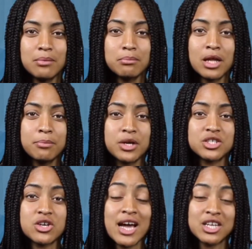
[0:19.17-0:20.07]
Blood
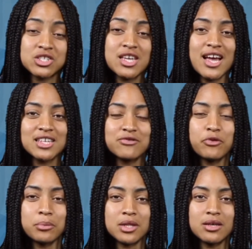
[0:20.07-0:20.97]
pressure actually has a
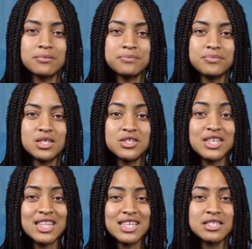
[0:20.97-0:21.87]
formula. To
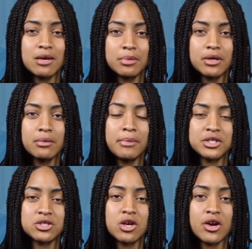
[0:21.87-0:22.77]
get this number,
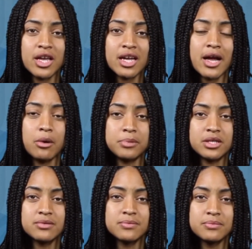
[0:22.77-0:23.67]
measure cardiac
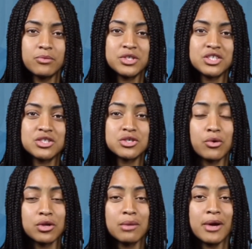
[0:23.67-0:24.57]
output, which is the
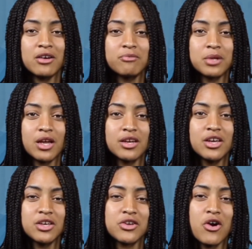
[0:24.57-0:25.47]
total amount of blood
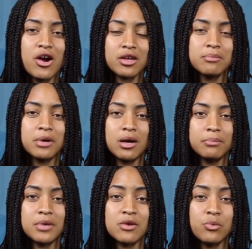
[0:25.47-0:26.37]
your heart can pump
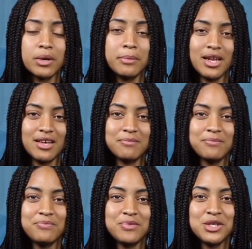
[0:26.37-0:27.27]
in 1 minute,
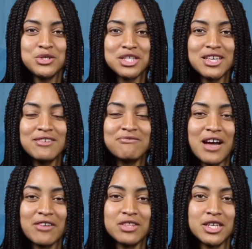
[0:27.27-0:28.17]
usually
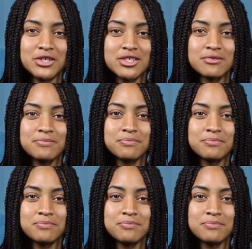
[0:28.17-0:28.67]
5 liters,